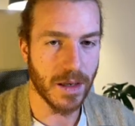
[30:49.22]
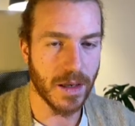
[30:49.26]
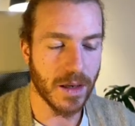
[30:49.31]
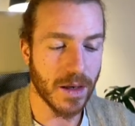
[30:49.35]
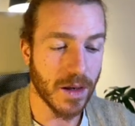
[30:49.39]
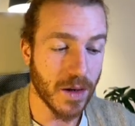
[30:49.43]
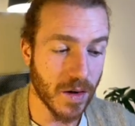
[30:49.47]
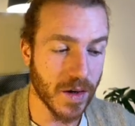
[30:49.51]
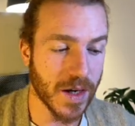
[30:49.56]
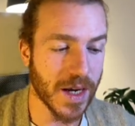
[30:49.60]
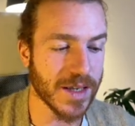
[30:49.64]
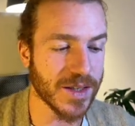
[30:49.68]

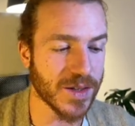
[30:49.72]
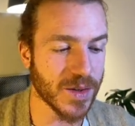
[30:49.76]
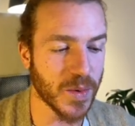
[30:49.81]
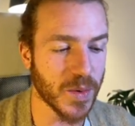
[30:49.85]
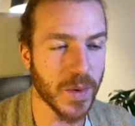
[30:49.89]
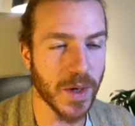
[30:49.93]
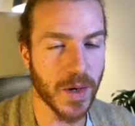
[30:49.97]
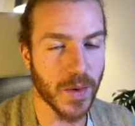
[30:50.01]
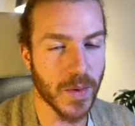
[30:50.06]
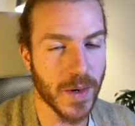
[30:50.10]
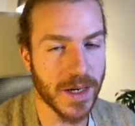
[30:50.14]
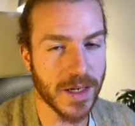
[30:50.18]
Okay, so
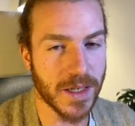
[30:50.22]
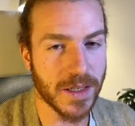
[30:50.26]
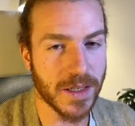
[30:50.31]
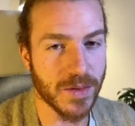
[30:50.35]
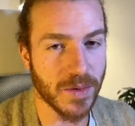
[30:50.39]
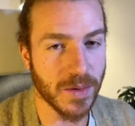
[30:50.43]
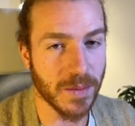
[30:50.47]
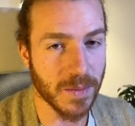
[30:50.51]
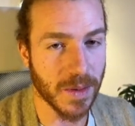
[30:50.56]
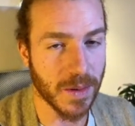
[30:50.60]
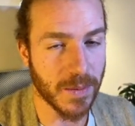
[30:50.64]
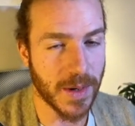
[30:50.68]
we're ready
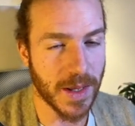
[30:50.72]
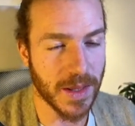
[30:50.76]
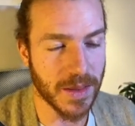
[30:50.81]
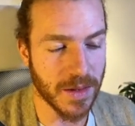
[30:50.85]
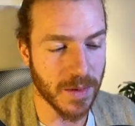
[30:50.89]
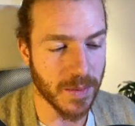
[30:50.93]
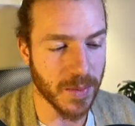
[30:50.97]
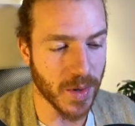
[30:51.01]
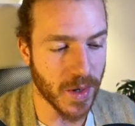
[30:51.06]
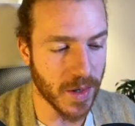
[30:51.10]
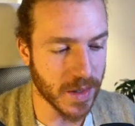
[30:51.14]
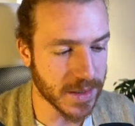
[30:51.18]
to implement
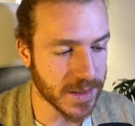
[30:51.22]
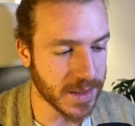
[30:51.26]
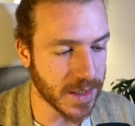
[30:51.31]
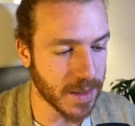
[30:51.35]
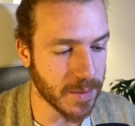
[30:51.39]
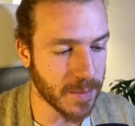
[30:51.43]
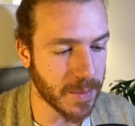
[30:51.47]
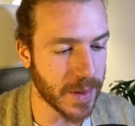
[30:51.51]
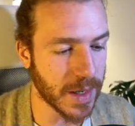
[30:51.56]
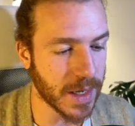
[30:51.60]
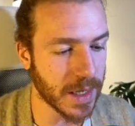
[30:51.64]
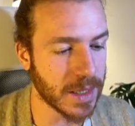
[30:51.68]
the
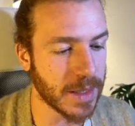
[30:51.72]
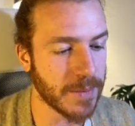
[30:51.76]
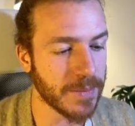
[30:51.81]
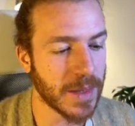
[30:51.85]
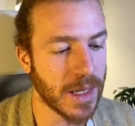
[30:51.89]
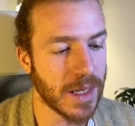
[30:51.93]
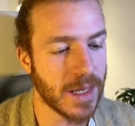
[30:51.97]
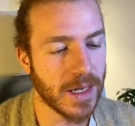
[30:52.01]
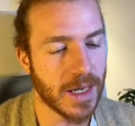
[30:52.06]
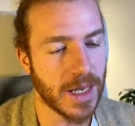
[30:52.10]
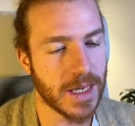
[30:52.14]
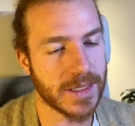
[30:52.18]
proxying part.
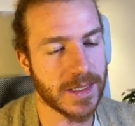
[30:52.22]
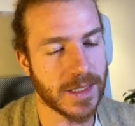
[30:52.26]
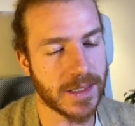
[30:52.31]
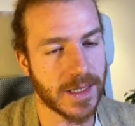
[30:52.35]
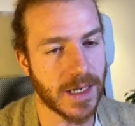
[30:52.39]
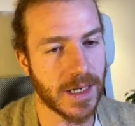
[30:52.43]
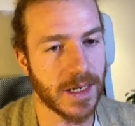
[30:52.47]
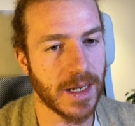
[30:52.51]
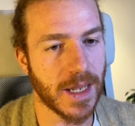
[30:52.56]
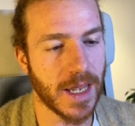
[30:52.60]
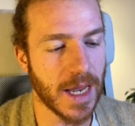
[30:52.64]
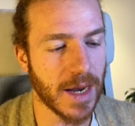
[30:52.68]
As I
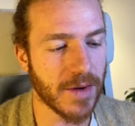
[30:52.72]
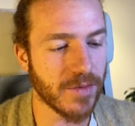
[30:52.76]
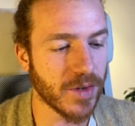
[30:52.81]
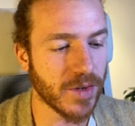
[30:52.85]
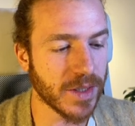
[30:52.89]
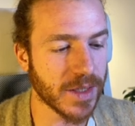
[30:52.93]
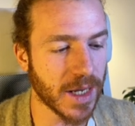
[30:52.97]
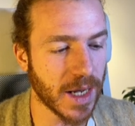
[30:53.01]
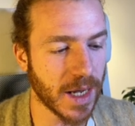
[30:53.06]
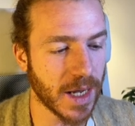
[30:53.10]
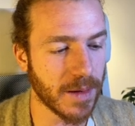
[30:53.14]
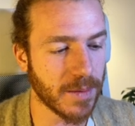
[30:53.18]
said,
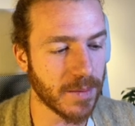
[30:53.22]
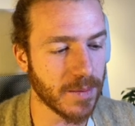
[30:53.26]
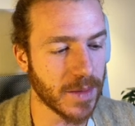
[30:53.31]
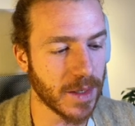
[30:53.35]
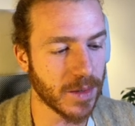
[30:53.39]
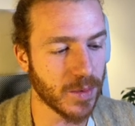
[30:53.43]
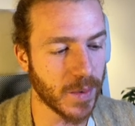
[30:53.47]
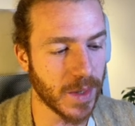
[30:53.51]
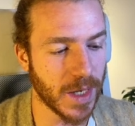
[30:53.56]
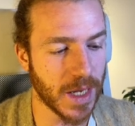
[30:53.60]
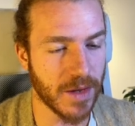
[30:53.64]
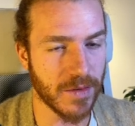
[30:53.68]
every time
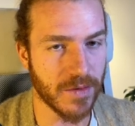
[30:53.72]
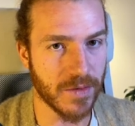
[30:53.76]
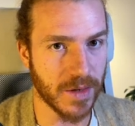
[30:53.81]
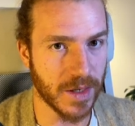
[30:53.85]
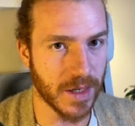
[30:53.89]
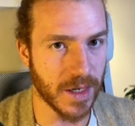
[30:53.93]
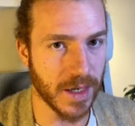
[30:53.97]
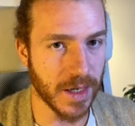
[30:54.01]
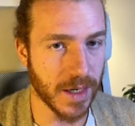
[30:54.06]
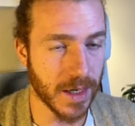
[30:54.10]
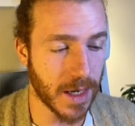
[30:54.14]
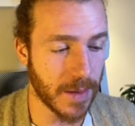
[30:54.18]
that we have
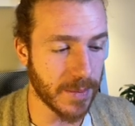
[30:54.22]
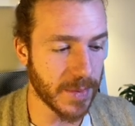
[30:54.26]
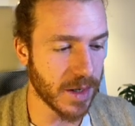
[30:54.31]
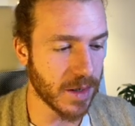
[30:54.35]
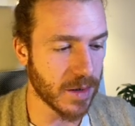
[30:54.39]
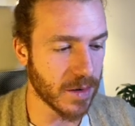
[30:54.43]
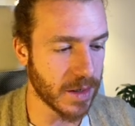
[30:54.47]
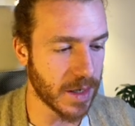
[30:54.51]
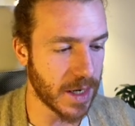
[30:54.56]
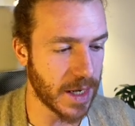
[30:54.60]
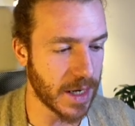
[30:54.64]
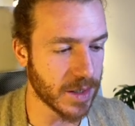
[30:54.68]
an incoming
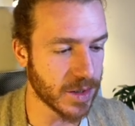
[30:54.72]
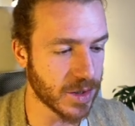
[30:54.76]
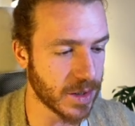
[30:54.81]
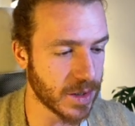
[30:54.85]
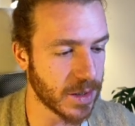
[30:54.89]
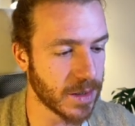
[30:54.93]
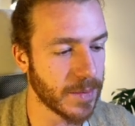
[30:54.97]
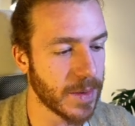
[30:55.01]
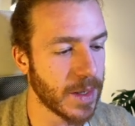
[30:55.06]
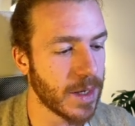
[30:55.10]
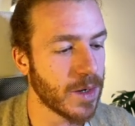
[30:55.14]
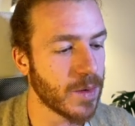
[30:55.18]

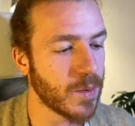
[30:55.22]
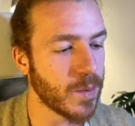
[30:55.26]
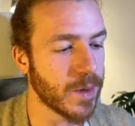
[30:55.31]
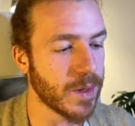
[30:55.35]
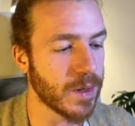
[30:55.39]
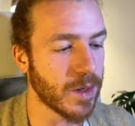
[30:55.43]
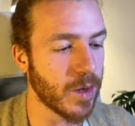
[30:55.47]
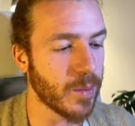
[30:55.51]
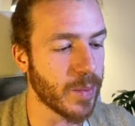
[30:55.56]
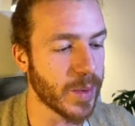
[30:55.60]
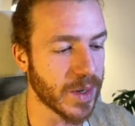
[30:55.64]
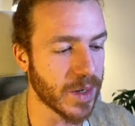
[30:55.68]
connection,
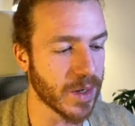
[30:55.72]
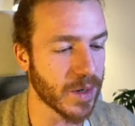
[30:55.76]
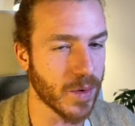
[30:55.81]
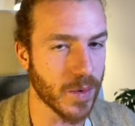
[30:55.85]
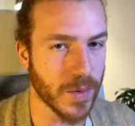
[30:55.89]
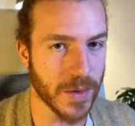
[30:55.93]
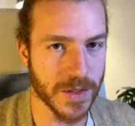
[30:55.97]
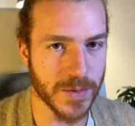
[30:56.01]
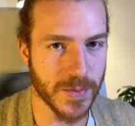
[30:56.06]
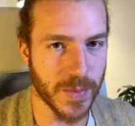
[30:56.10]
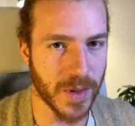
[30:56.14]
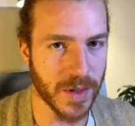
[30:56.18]
we'll open a
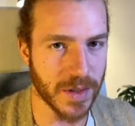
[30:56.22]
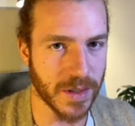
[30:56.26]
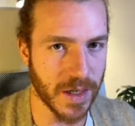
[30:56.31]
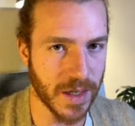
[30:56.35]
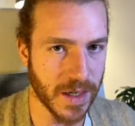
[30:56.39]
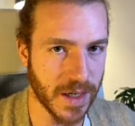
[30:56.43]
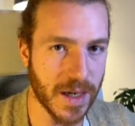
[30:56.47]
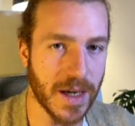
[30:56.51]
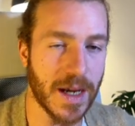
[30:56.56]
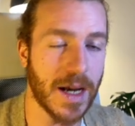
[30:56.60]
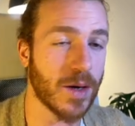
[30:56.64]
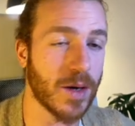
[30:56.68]

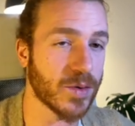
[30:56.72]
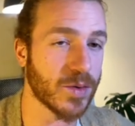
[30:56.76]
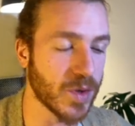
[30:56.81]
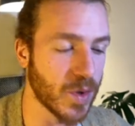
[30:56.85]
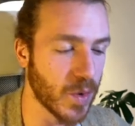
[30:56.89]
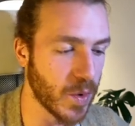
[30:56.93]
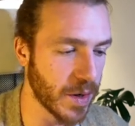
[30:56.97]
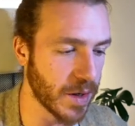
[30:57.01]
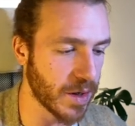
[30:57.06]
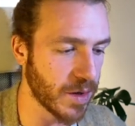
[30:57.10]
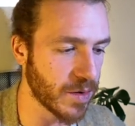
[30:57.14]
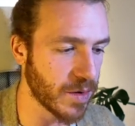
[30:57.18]
corresponding
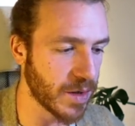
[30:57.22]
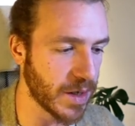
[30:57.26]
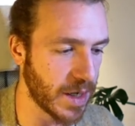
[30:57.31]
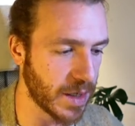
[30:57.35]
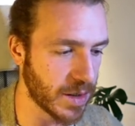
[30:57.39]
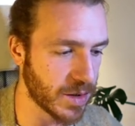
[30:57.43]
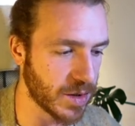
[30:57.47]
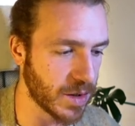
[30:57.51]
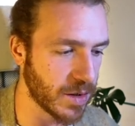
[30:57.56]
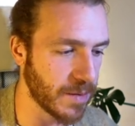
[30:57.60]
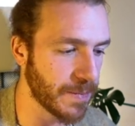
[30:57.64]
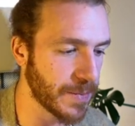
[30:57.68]
outgoing
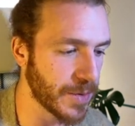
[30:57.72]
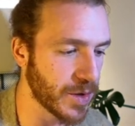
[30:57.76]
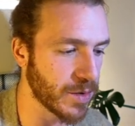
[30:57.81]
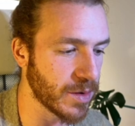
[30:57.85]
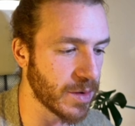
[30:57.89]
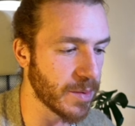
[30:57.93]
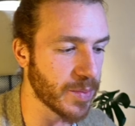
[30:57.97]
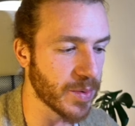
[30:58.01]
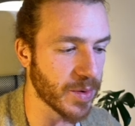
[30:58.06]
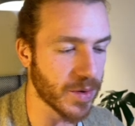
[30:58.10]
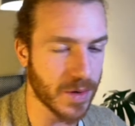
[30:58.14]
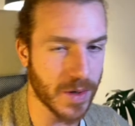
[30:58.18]
connection to
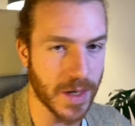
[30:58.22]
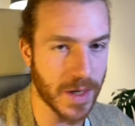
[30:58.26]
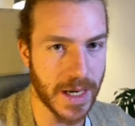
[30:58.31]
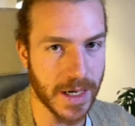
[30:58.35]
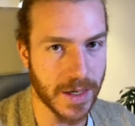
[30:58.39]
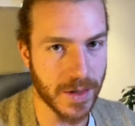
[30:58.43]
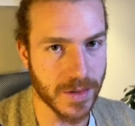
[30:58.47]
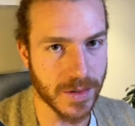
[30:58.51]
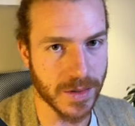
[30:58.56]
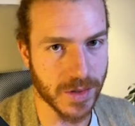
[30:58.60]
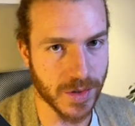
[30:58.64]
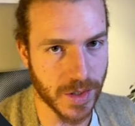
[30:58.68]
the
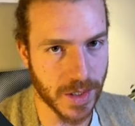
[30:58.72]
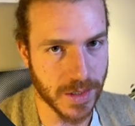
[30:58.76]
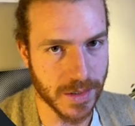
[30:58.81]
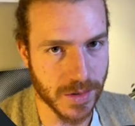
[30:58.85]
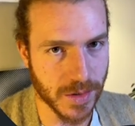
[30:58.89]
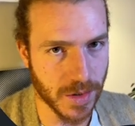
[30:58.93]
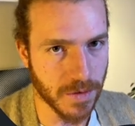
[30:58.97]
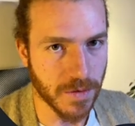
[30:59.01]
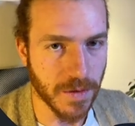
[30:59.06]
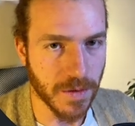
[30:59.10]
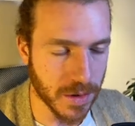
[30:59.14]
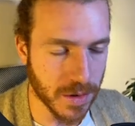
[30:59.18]
Protohackers chat
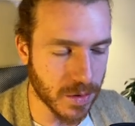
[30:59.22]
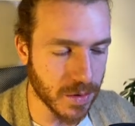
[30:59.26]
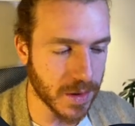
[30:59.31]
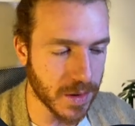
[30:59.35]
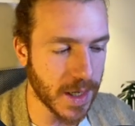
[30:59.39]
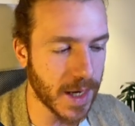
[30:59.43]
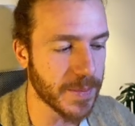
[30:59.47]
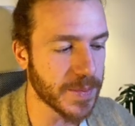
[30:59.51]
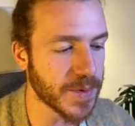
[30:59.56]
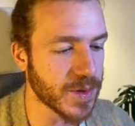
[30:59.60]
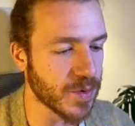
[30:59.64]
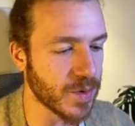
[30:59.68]
server, to
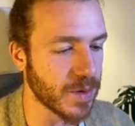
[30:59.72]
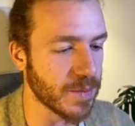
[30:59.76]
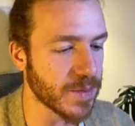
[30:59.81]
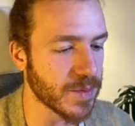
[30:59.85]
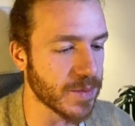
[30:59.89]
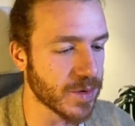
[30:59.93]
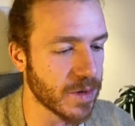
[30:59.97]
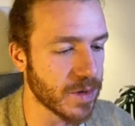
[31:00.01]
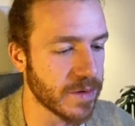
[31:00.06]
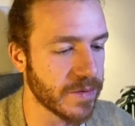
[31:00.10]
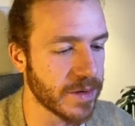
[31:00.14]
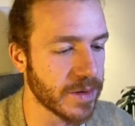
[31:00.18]
the upstream
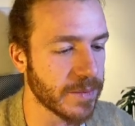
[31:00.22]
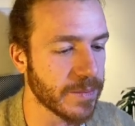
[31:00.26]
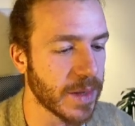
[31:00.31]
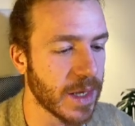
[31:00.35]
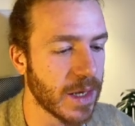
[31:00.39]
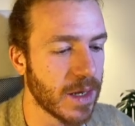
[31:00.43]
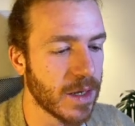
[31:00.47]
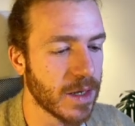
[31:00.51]
server.